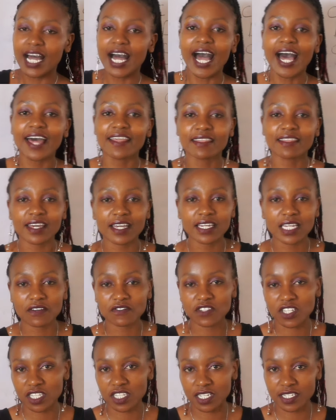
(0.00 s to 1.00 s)
and then
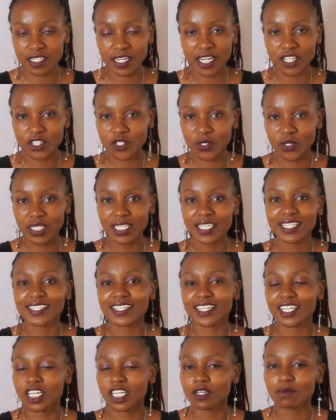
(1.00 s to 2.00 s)
after the title,
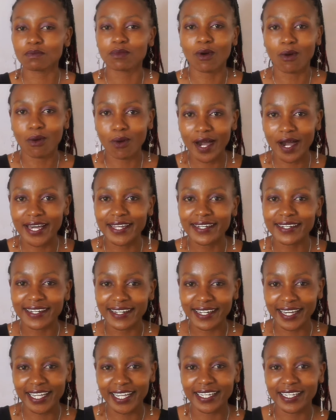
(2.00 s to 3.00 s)
skip one
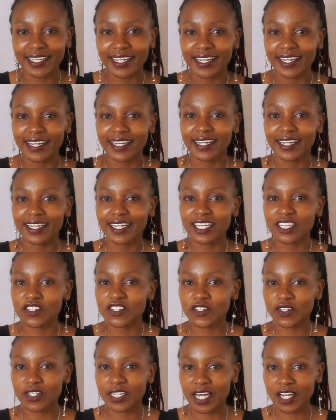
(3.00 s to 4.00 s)
line.
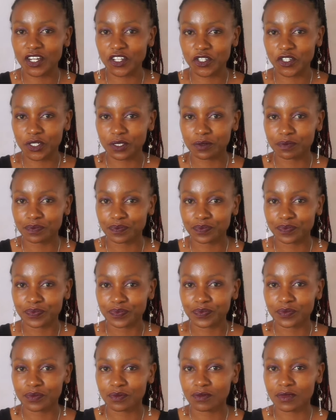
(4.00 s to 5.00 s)
Introduction.
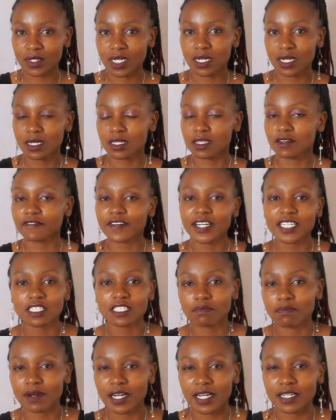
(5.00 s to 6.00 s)
The first
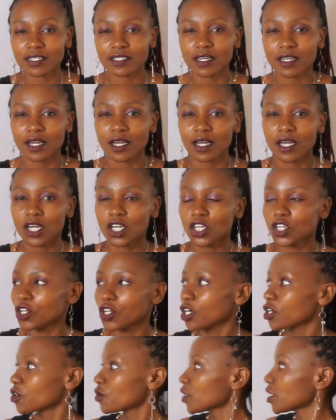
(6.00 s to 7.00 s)
part, you
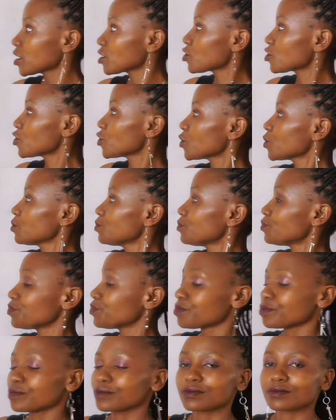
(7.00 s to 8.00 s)
are going to
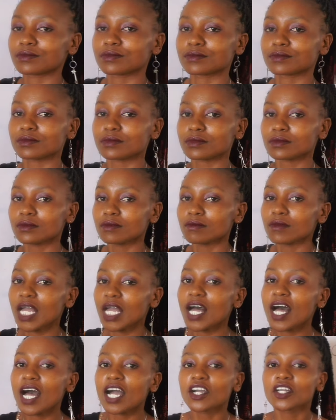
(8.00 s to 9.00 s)

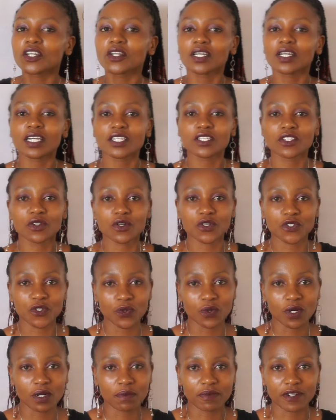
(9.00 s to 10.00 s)
acknowledge those who
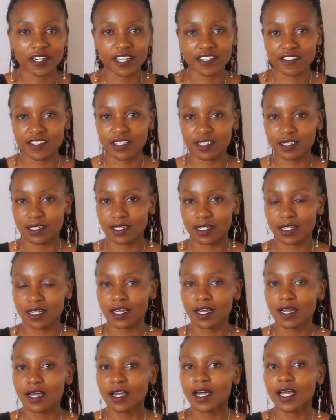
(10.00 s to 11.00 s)
are present.
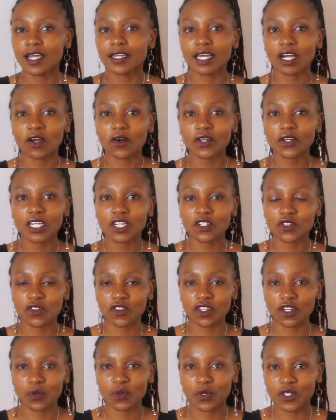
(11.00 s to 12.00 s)
And according to
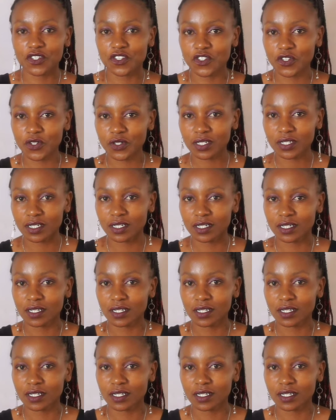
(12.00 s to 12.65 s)
the question,